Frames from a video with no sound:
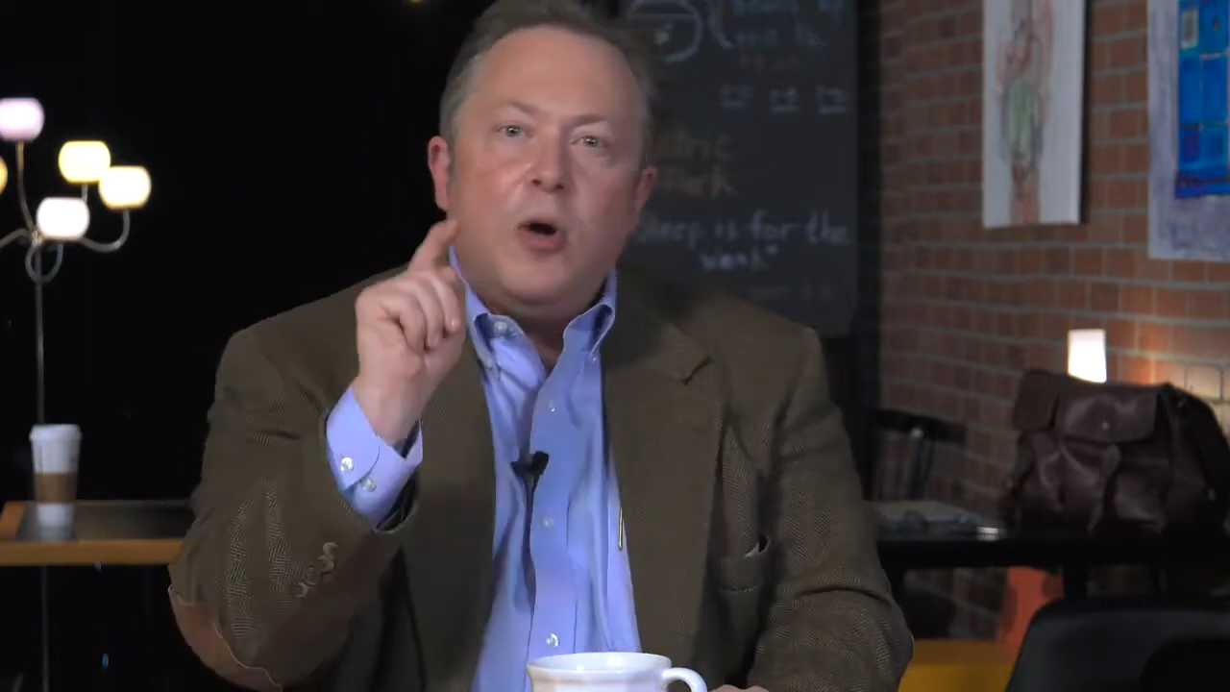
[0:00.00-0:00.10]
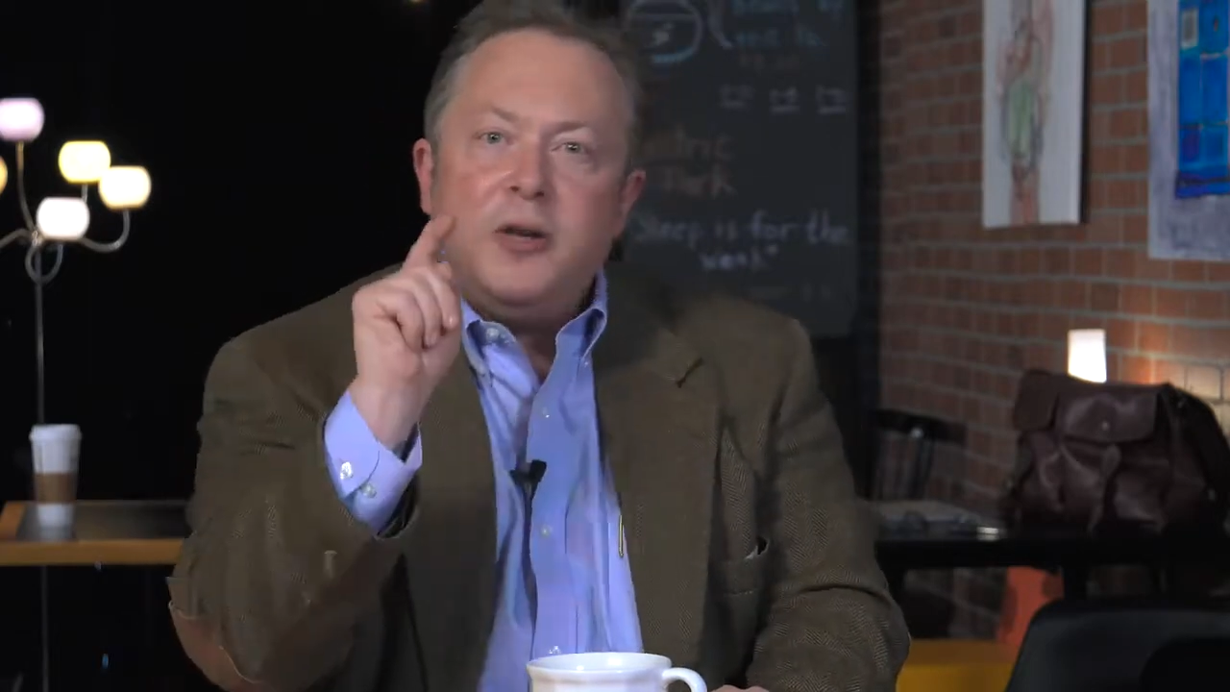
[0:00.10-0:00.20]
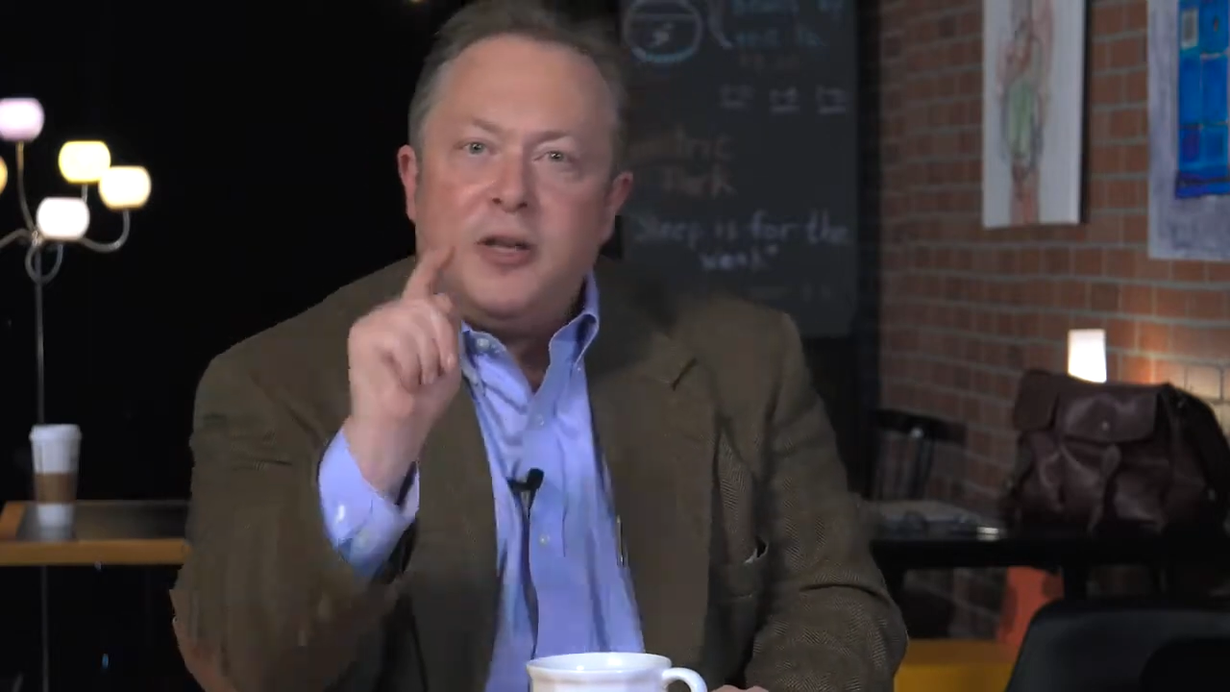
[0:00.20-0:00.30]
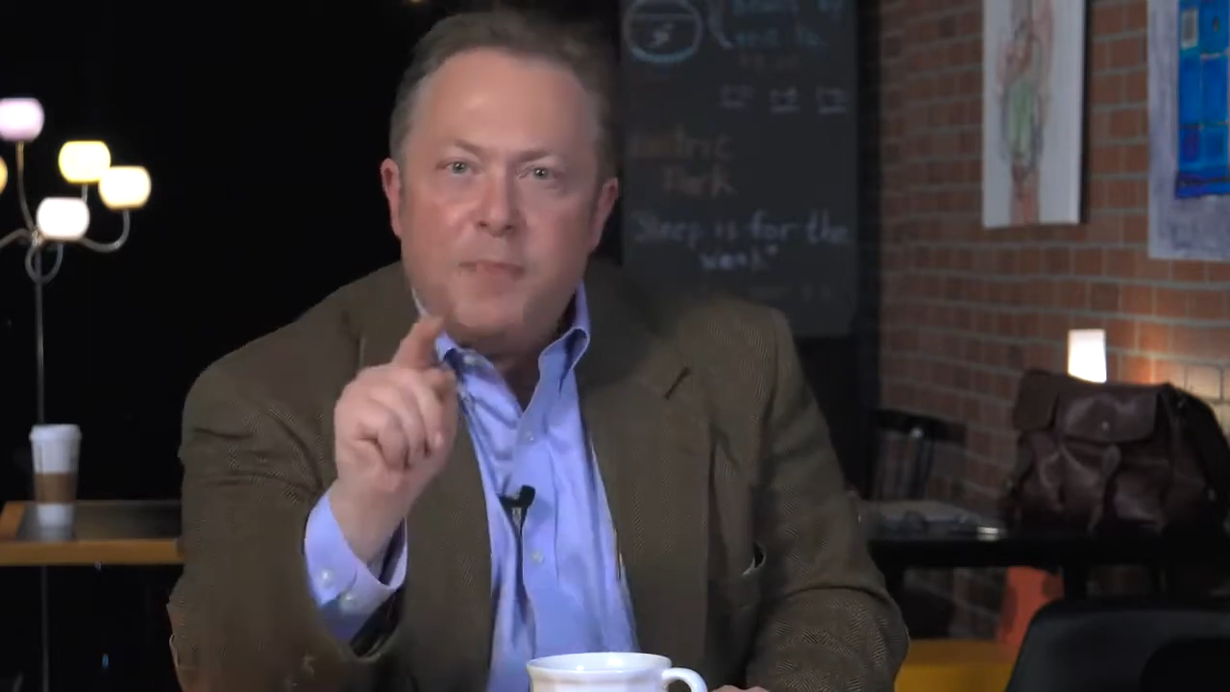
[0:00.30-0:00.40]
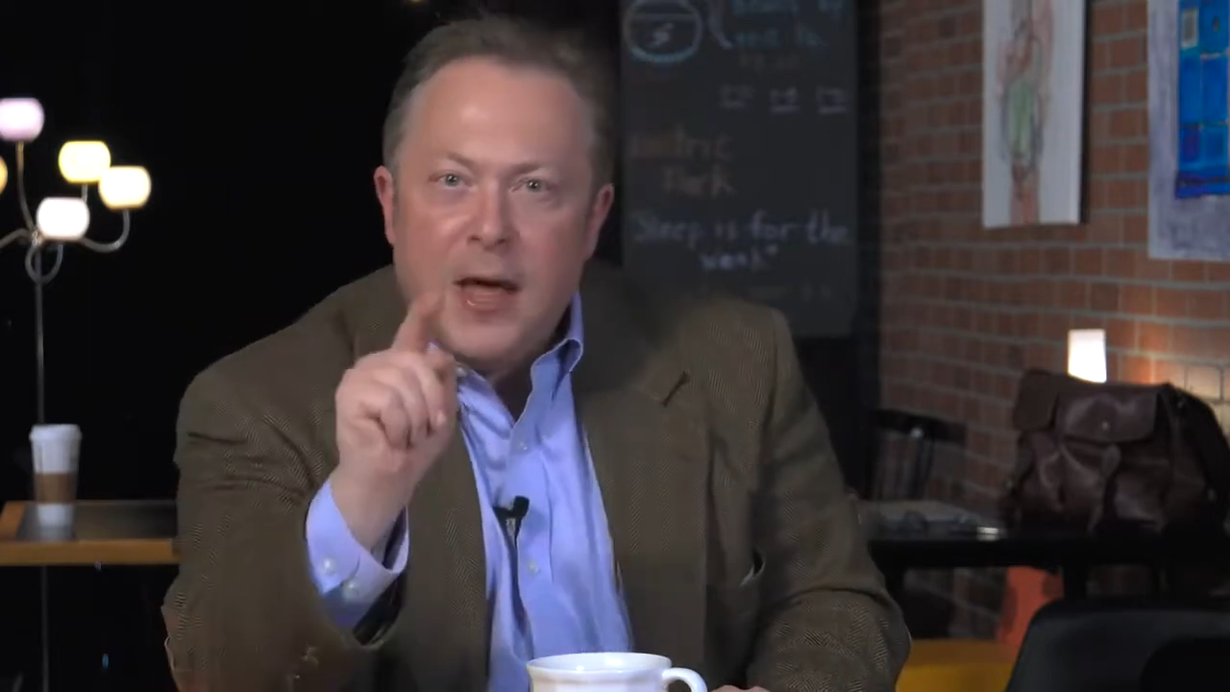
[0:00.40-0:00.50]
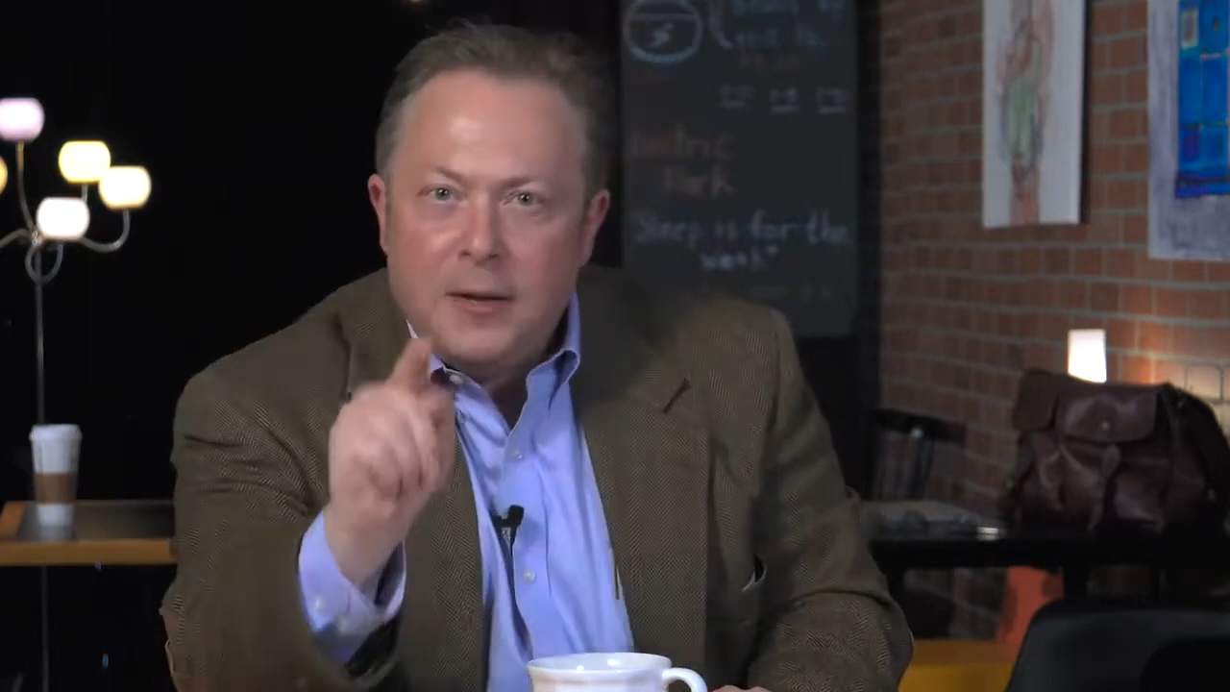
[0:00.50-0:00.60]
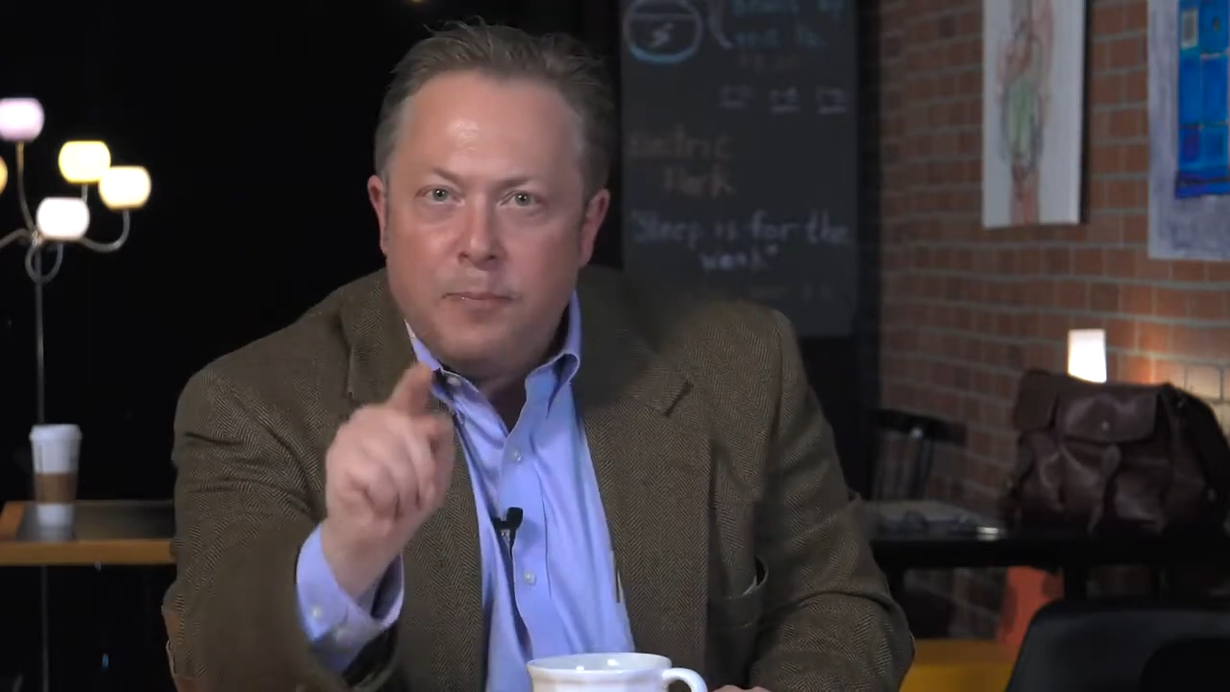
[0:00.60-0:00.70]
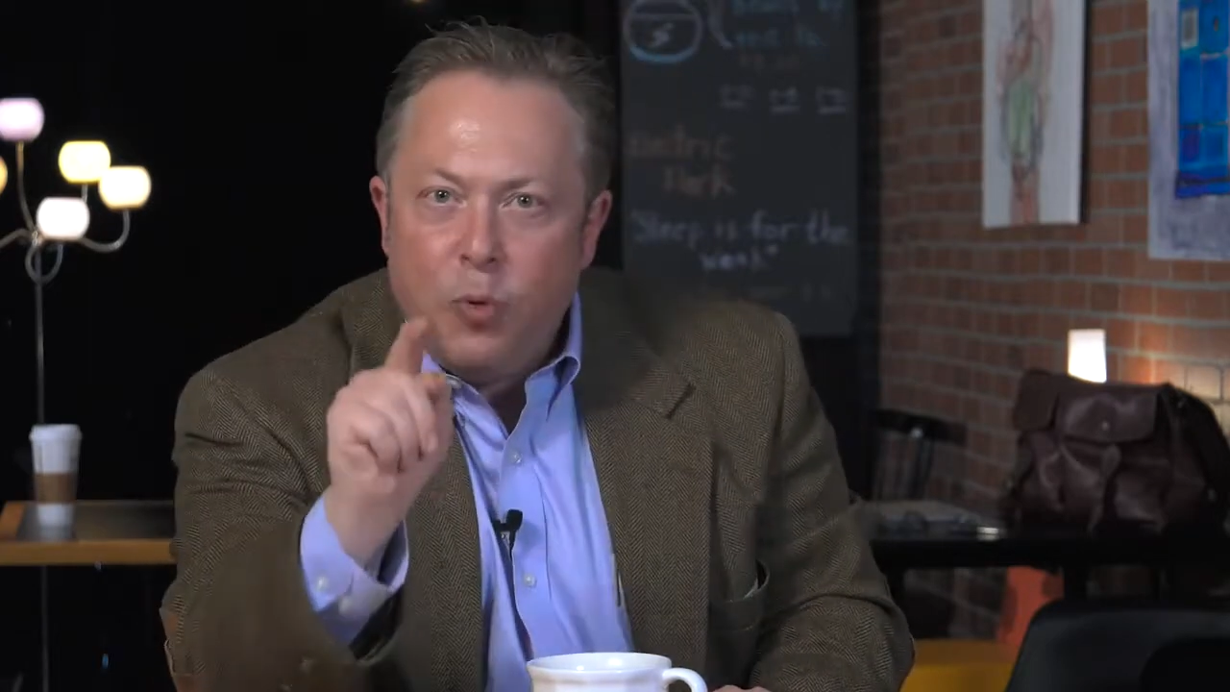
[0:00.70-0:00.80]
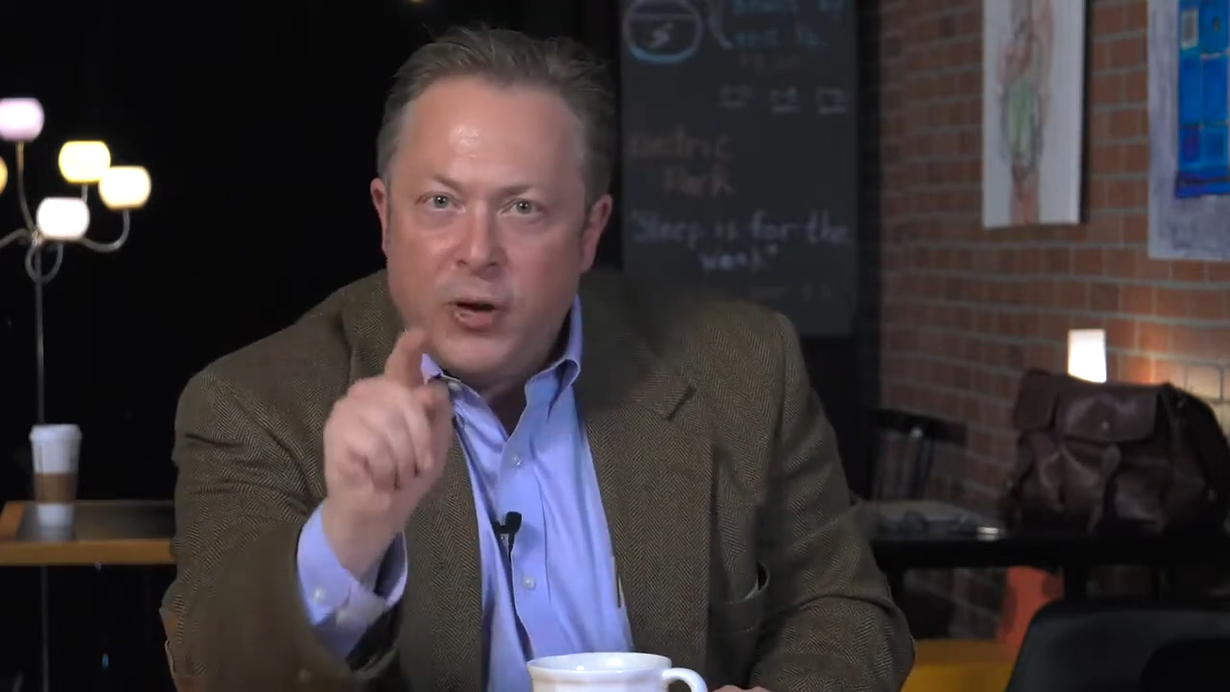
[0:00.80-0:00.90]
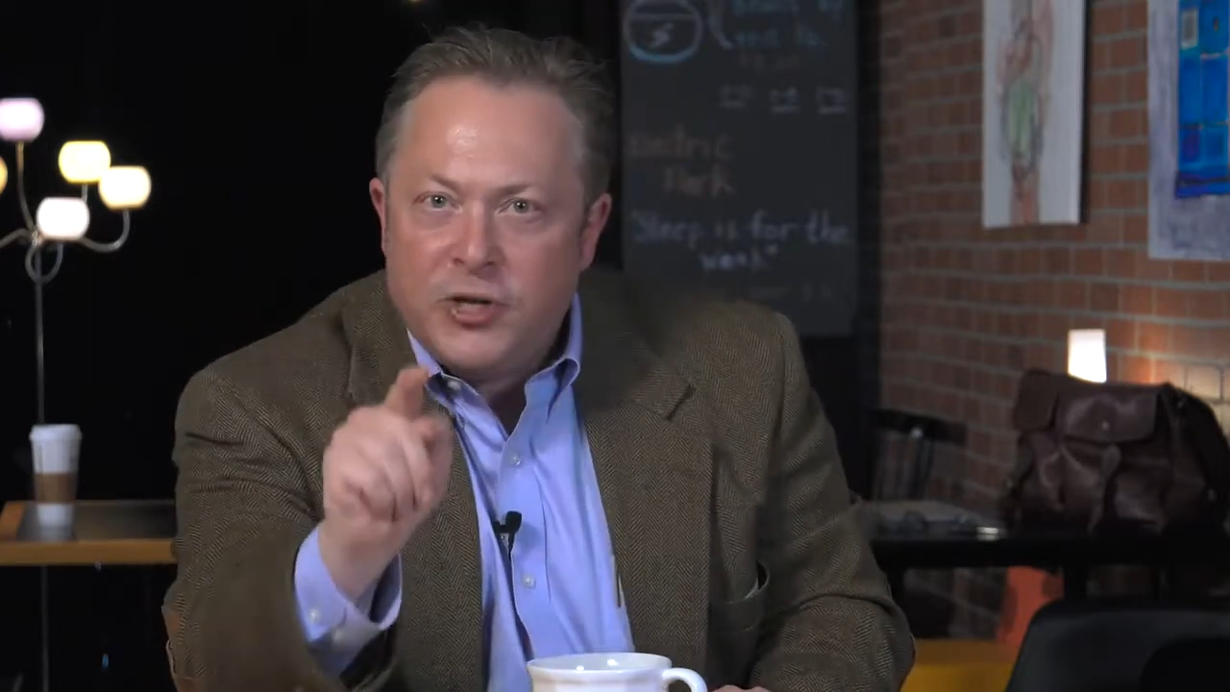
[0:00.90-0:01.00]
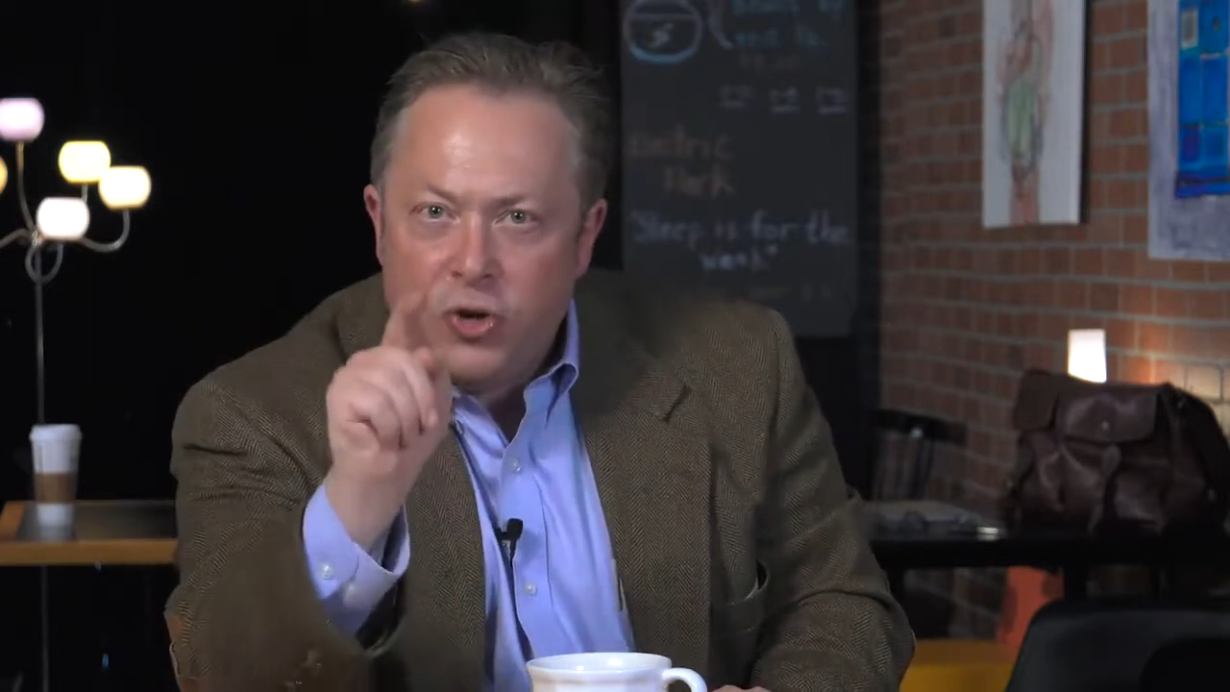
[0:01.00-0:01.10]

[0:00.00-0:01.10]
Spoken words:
one compelling point